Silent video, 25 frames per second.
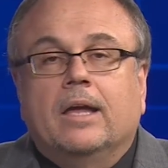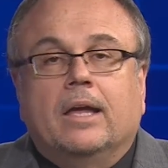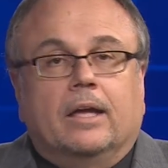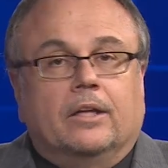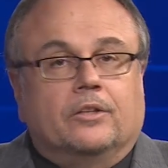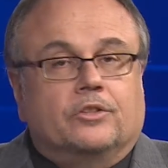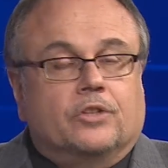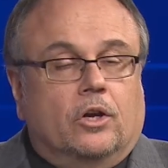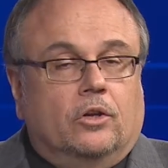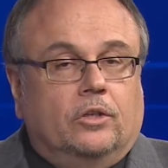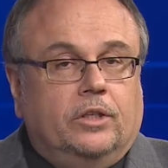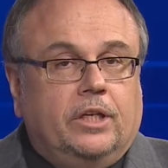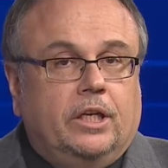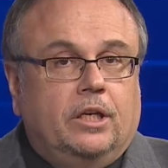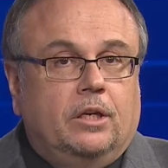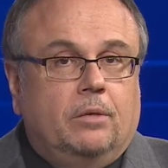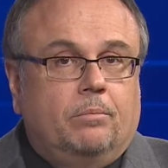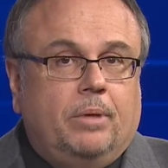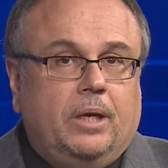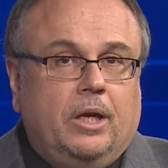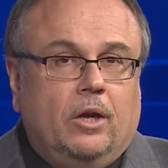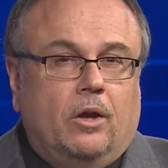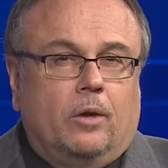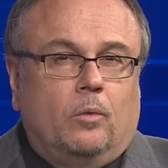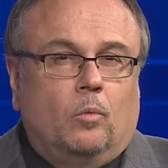It's only going to
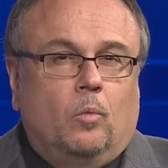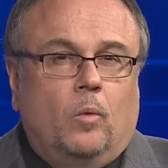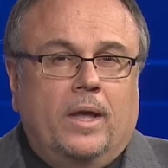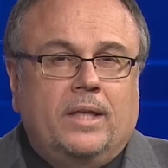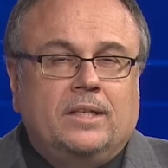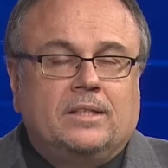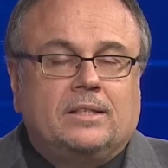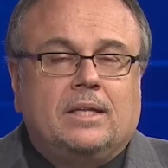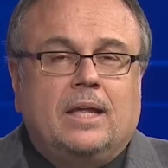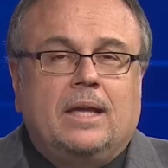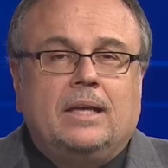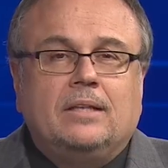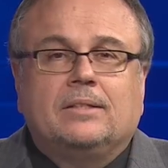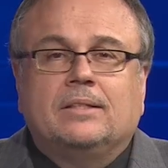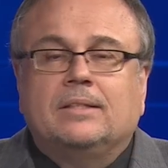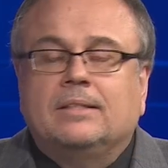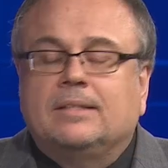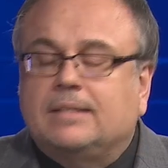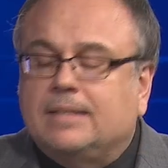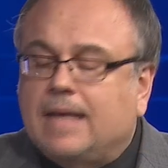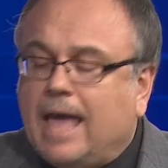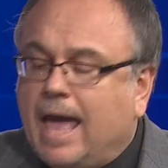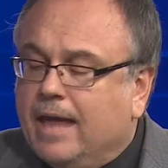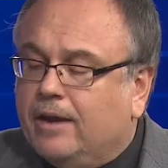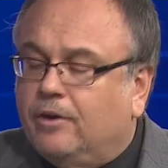be on Wednesdays and
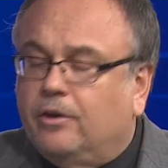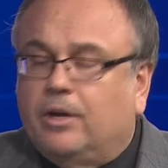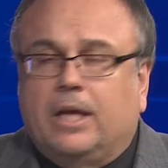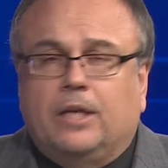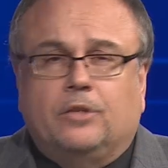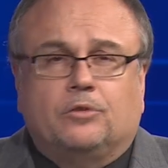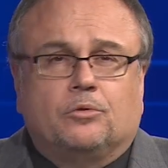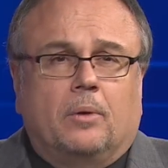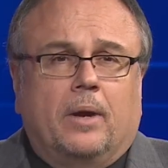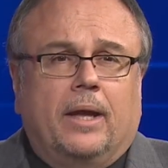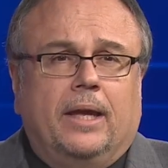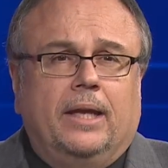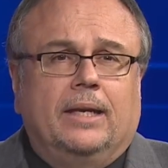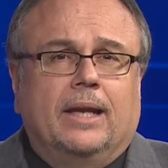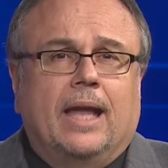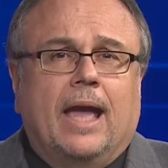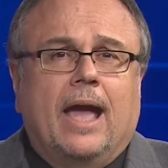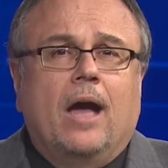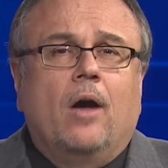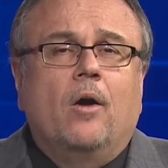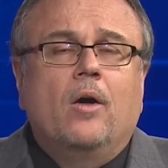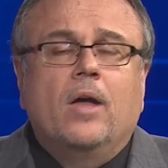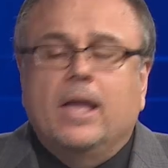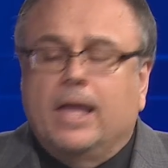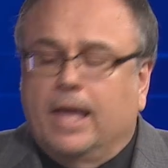Saturdays right
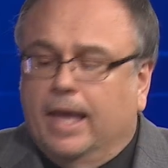now.